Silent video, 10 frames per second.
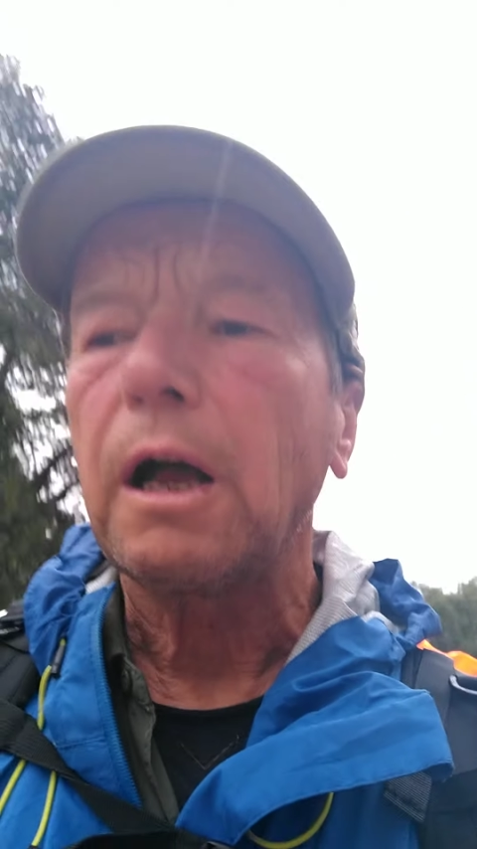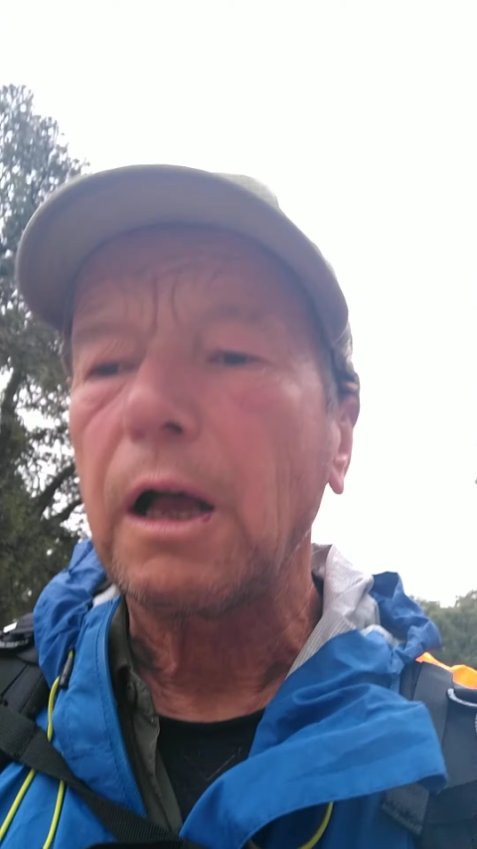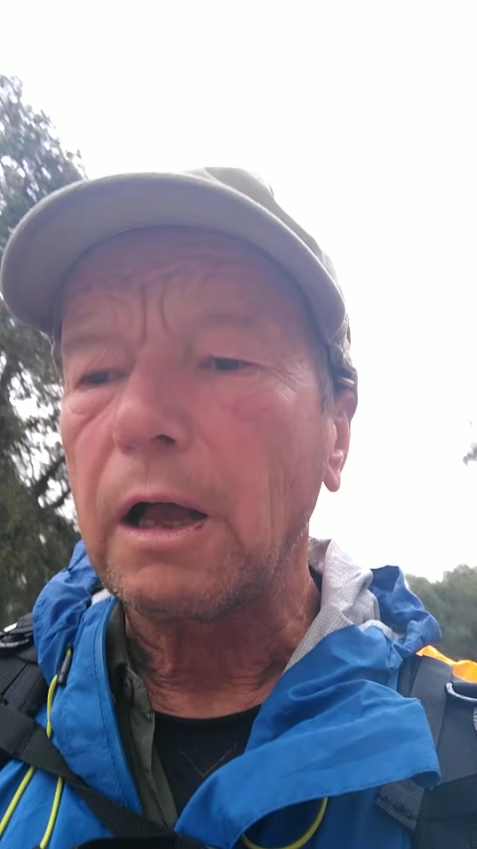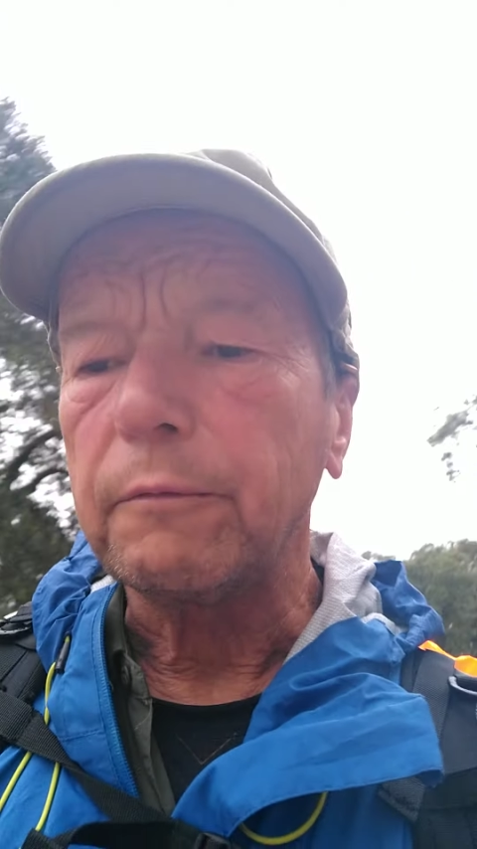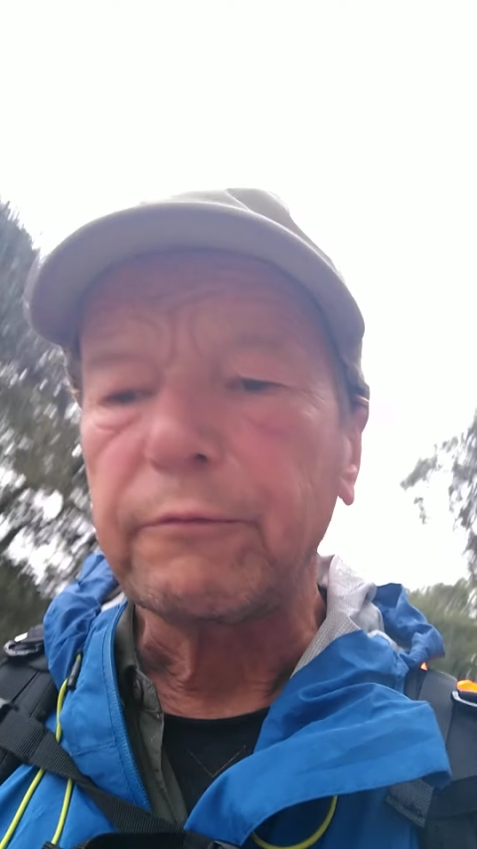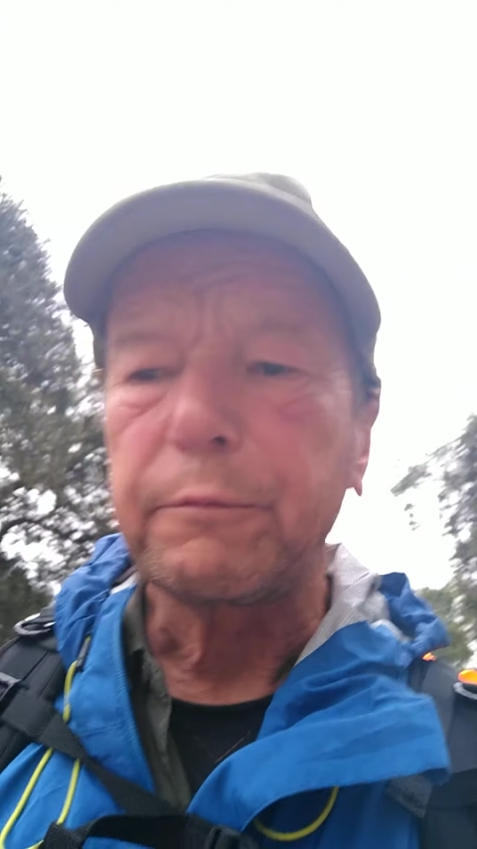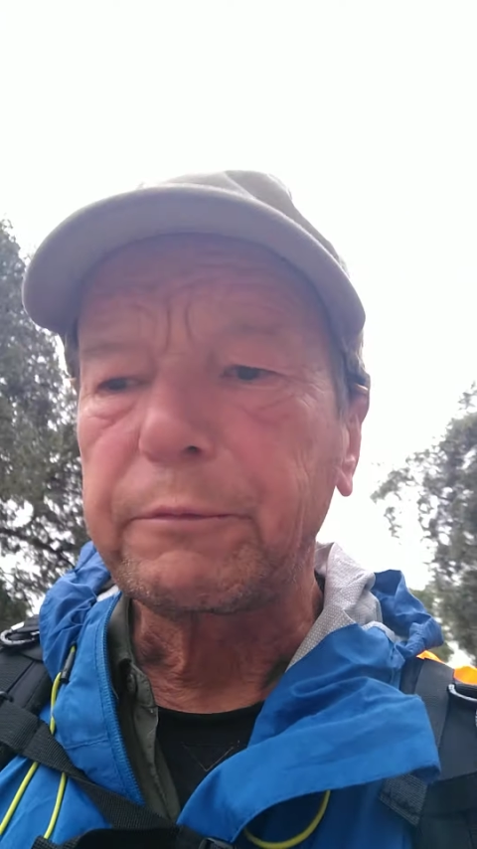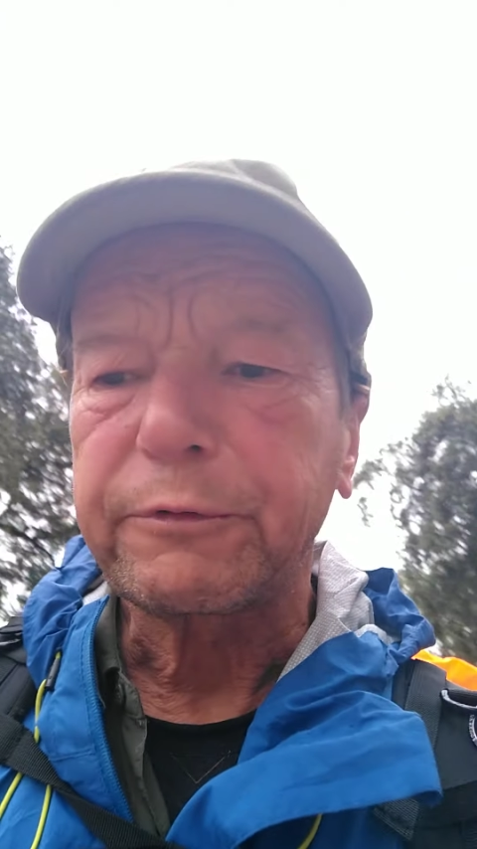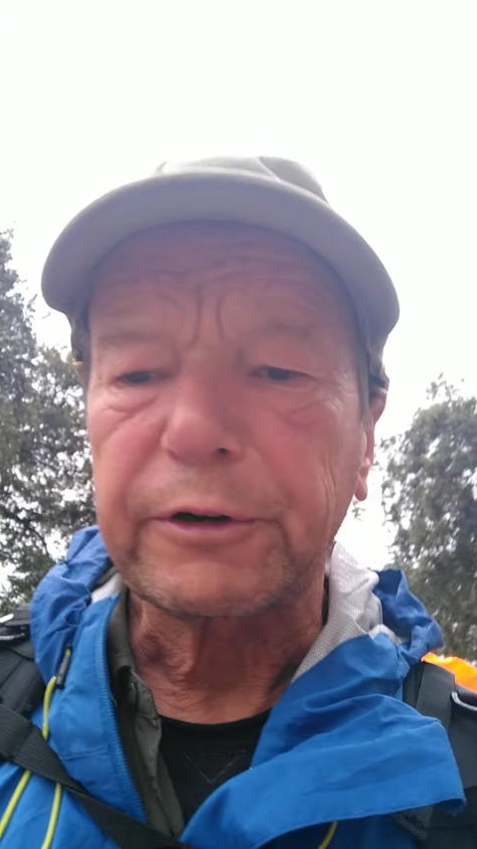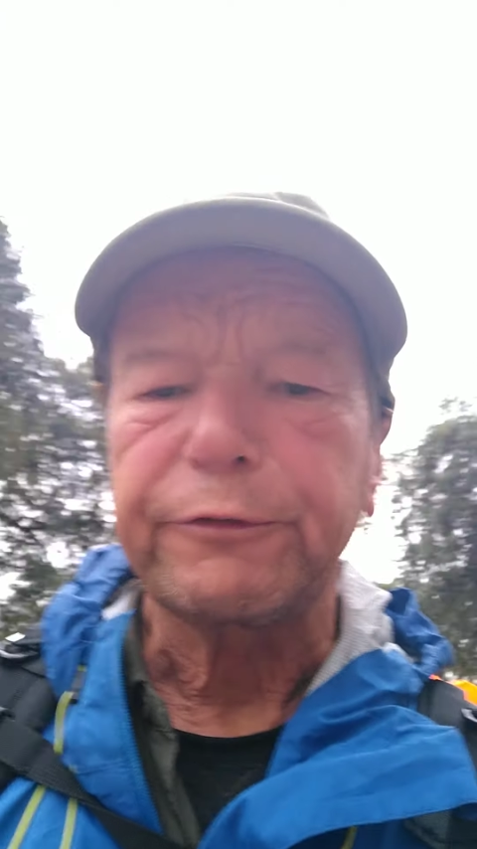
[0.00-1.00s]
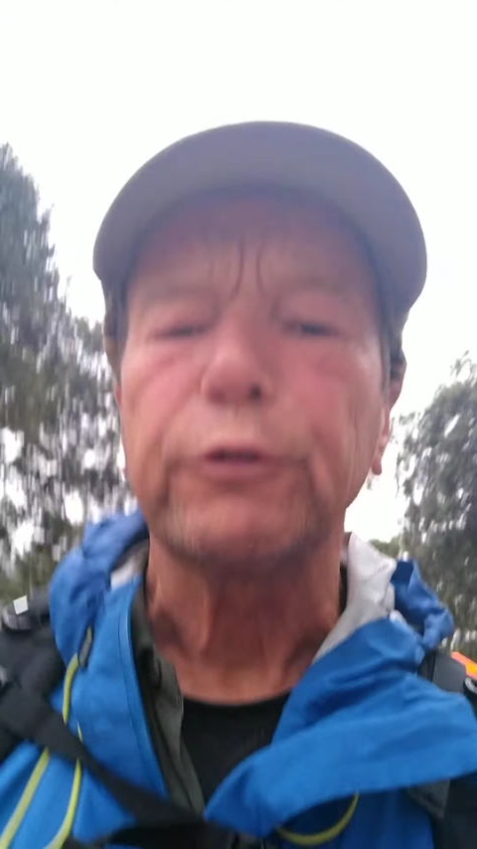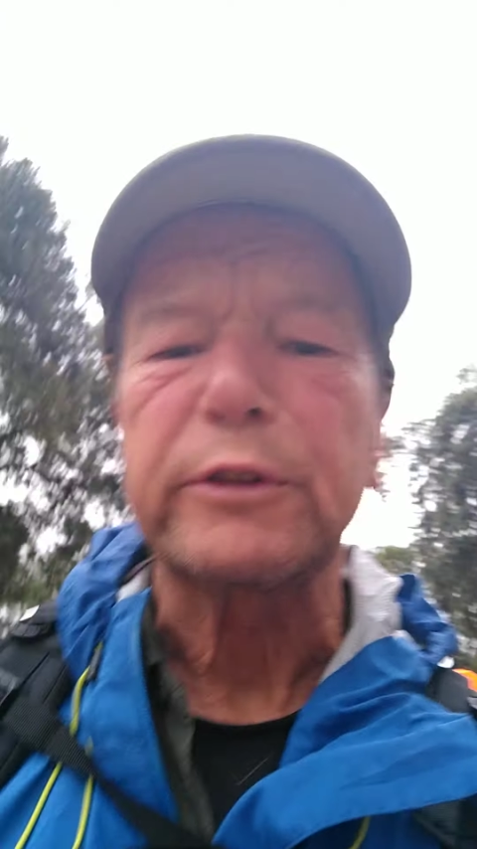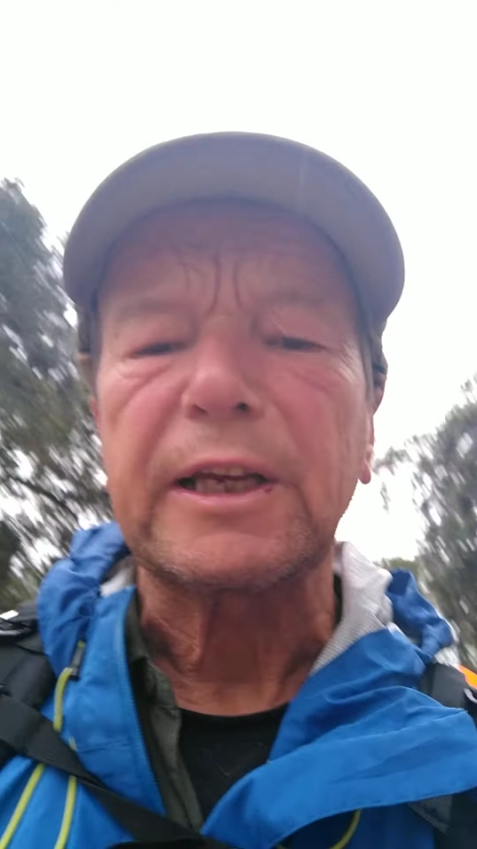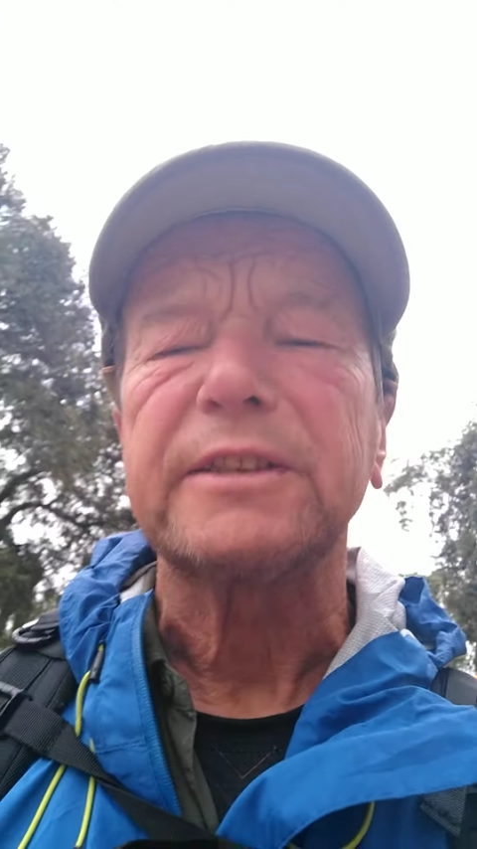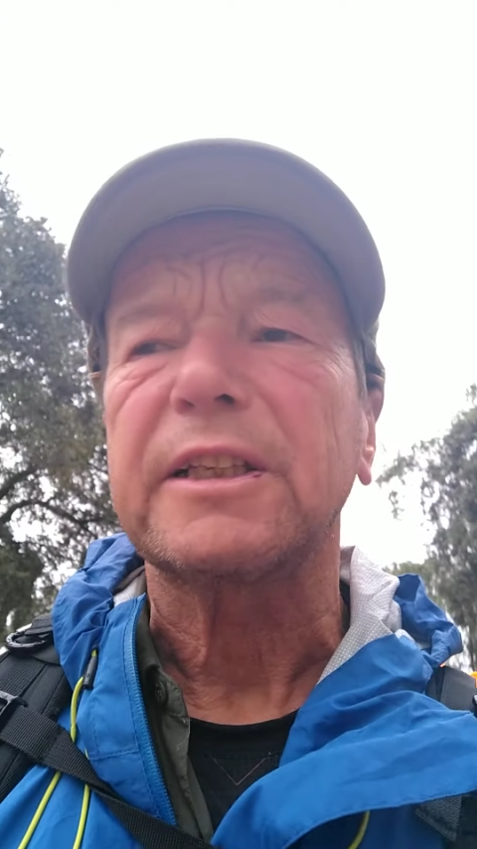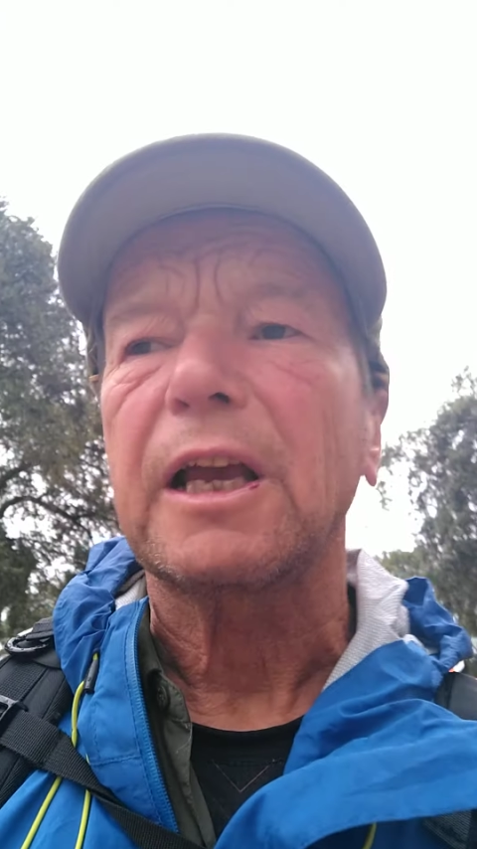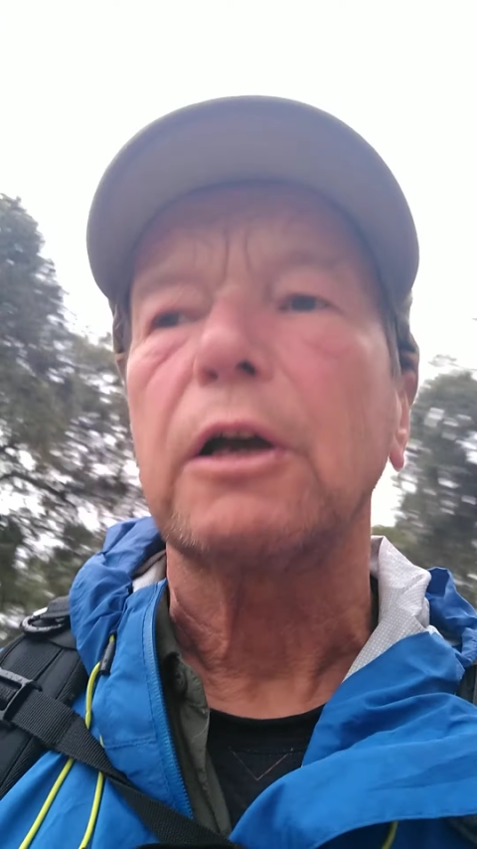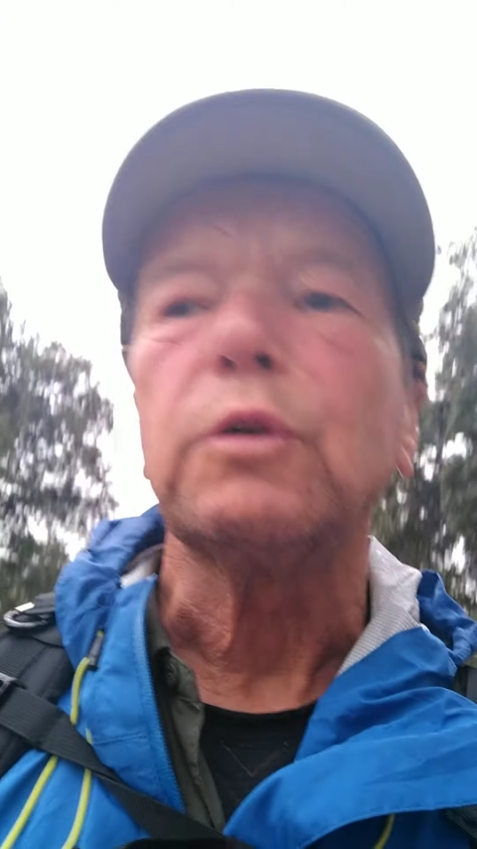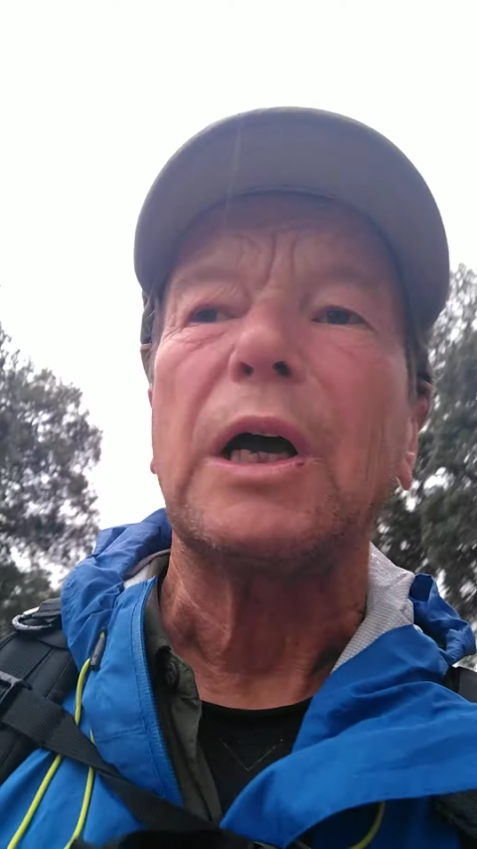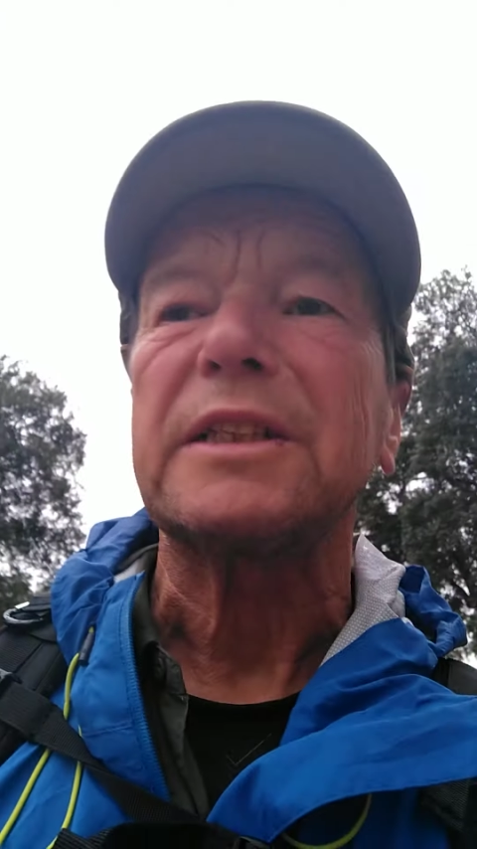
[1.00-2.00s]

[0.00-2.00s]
Um, three or four days ago,